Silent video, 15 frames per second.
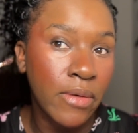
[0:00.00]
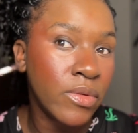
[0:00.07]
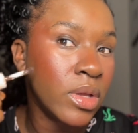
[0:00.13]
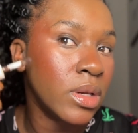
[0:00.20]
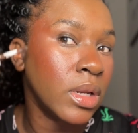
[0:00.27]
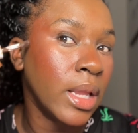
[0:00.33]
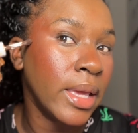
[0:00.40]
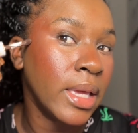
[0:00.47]
it
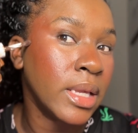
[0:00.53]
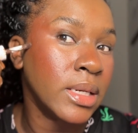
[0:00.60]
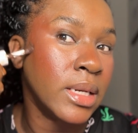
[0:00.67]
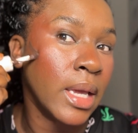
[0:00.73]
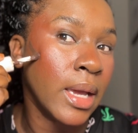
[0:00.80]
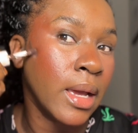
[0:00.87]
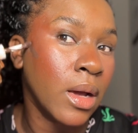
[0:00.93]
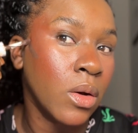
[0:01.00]
laying
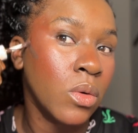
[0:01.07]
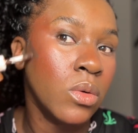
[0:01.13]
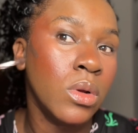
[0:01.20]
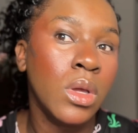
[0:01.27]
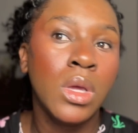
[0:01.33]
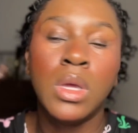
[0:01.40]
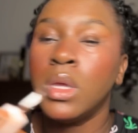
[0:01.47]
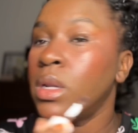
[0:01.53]
down
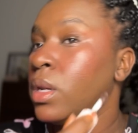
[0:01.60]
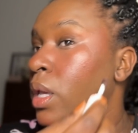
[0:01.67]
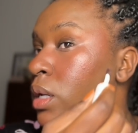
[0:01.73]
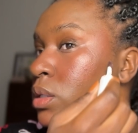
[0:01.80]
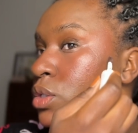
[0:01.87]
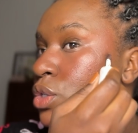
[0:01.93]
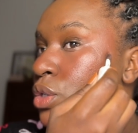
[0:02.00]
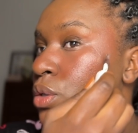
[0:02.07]

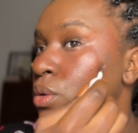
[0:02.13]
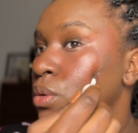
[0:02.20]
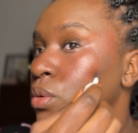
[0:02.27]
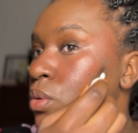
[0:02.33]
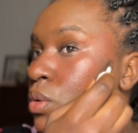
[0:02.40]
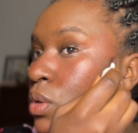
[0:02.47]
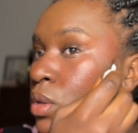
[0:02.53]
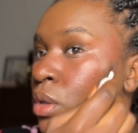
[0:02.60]
next
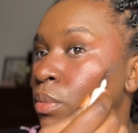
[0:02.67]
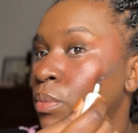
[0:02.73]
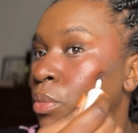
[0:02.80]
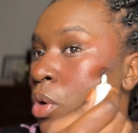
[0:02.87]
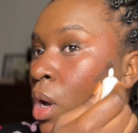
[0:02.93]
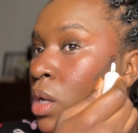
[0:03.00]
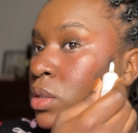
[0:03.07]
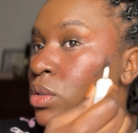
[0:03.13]
to the
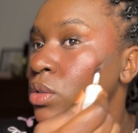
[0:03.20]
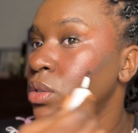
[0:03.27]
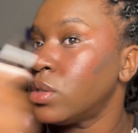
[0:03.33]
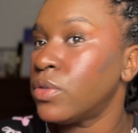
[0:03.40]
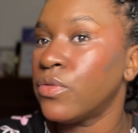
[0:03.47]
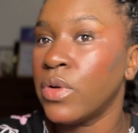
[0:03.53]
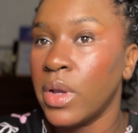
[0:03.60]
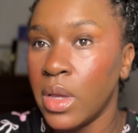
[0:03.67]
bronzers
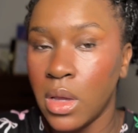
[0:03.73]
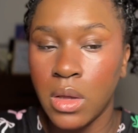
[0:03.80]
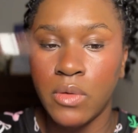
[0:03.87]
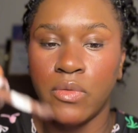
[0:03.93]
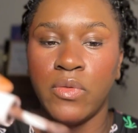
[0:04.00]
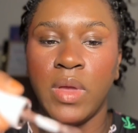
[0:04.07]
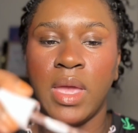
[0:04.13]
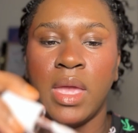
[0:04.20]
for
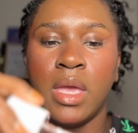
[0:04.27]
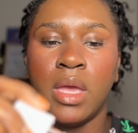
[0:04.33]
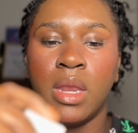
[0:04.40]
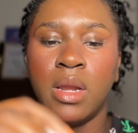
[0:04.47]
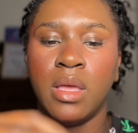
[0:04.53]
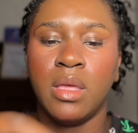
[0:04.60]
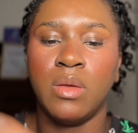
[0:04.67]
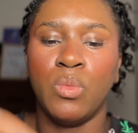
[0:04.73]
e.l.f.
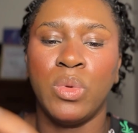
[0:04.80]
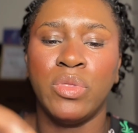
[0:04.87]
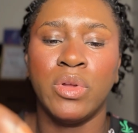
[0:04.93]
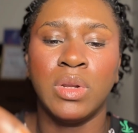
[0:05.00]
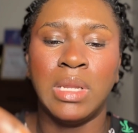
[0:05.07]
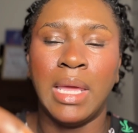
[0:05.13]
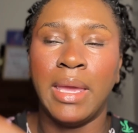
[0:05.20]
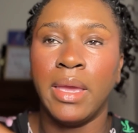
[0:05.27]
and when they're
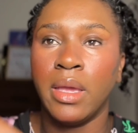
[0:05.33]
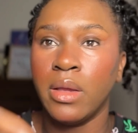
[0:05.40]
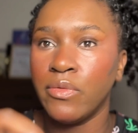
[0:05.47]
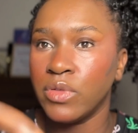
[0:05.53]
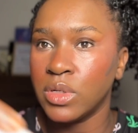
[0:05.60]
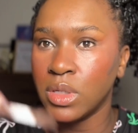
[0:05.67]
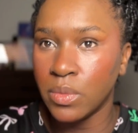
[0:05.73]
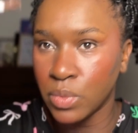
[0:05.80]
laying,
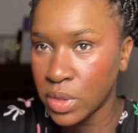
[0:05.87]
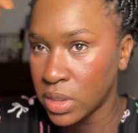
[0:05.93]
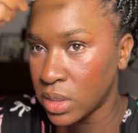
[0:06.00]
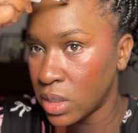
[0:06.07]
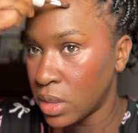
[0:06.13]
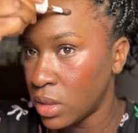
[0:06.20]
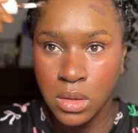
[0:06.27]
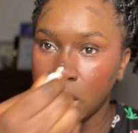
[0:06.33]
for some
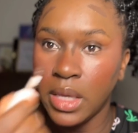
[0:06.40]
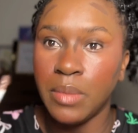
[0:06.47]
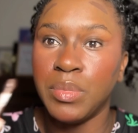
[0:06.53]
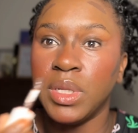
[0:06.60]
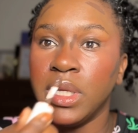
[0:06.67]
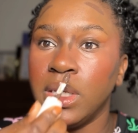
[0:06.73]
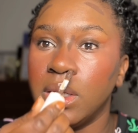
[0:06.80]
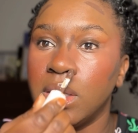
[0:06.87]
reason, they
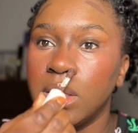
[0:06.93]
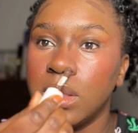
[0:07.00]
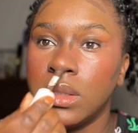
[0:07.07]
bleed.